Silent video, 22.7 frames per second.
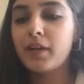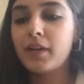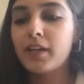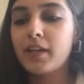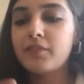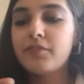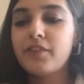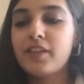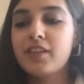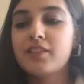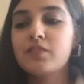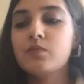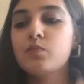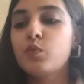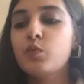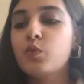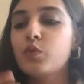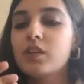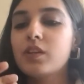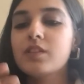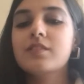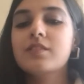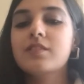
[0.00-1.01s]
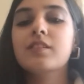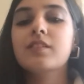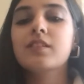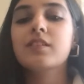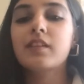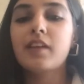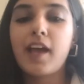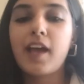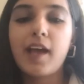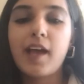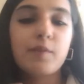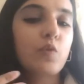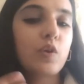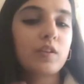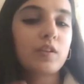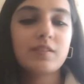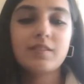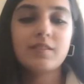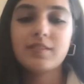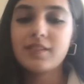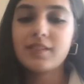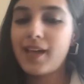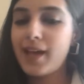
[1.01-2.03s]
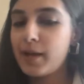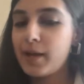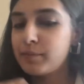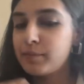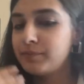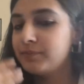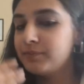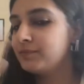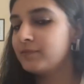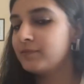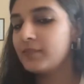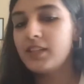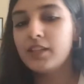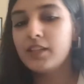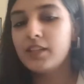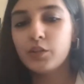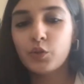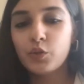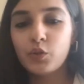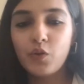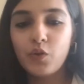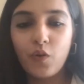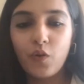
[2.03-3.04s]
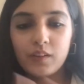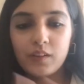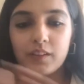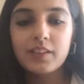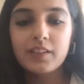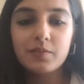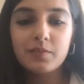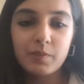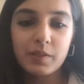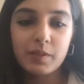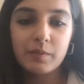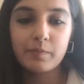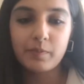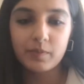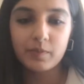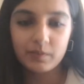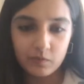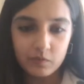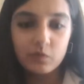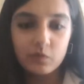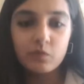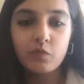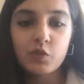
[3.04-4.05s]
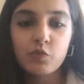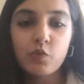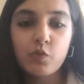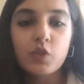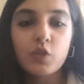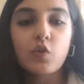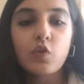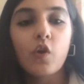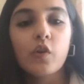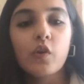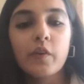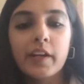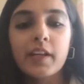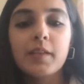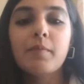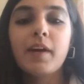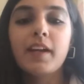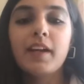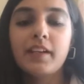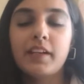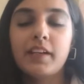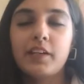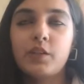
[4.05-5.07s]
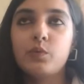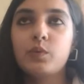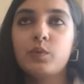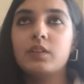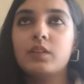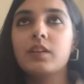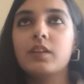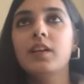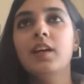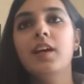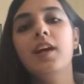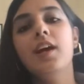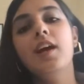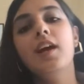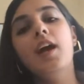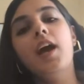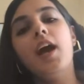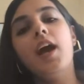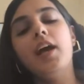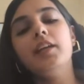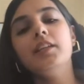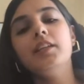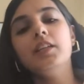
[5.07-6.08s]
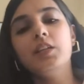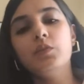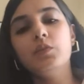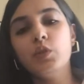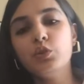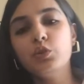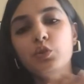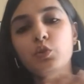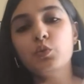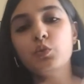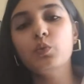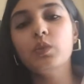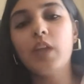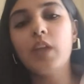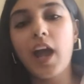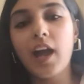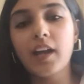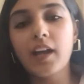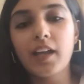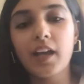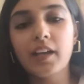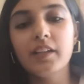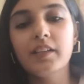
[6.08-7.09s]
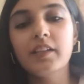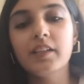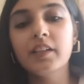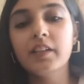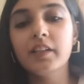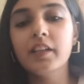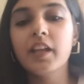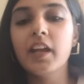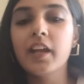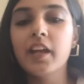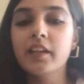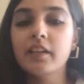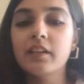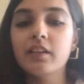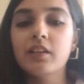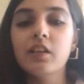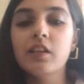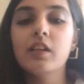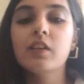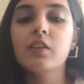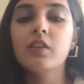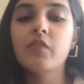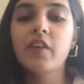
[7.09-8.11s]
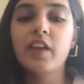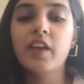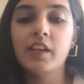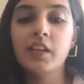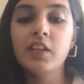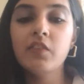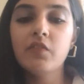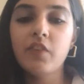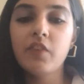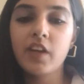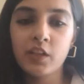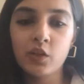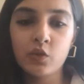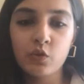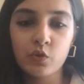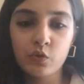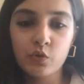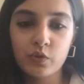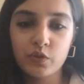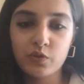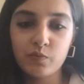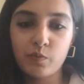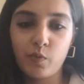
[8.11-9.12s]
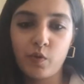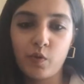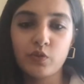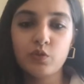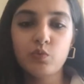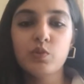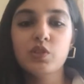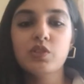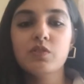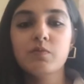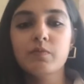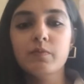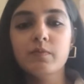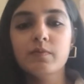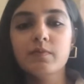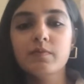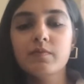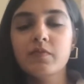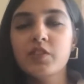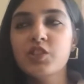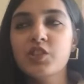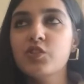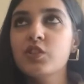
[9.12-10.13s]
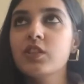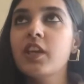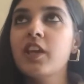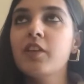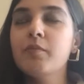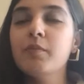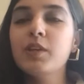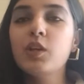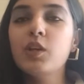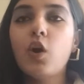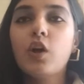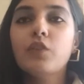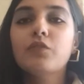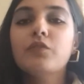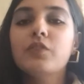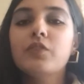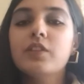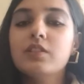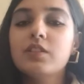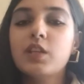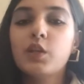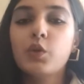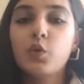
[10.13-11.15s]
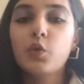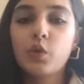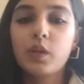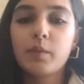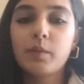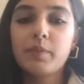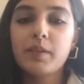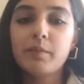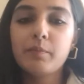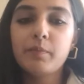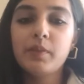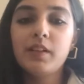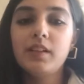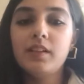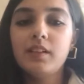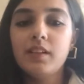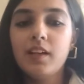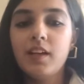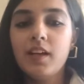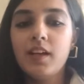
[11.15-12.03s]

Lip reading: my Facebook, Instagram, WhatsApp, all these people, which was already my network. And even through that, I did get a very, very good response, which gave me confidence that, okay, people